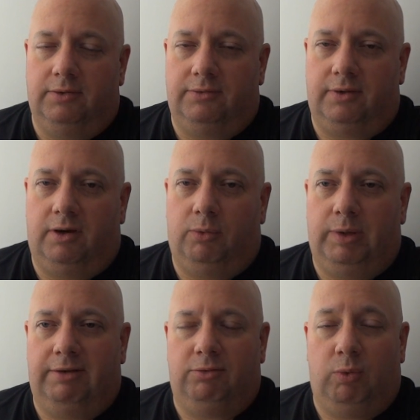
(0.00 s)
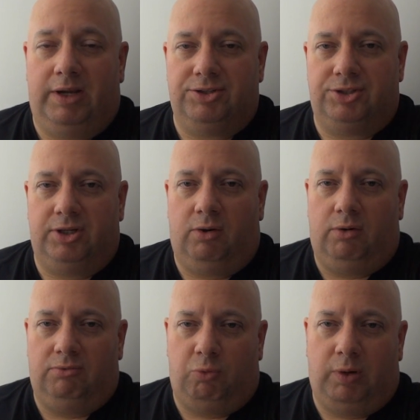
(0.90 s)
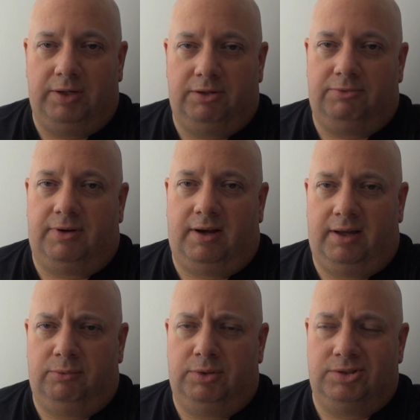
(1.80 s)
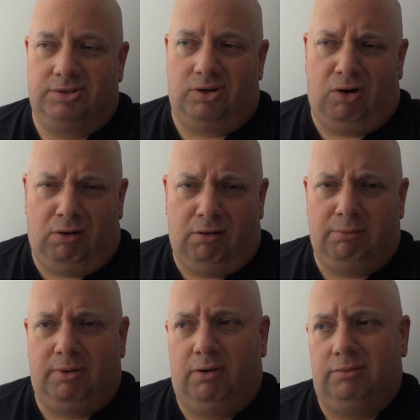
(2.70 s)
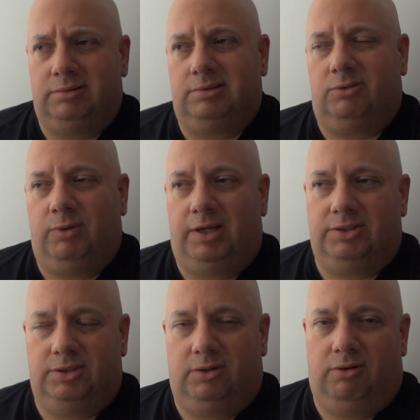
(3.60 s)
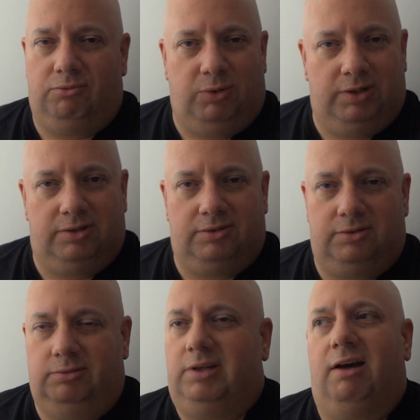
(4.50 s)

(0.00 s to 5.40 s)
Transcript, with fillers: So we have a ratio of 1 to phi, which is almost a ratio of 1 to 2.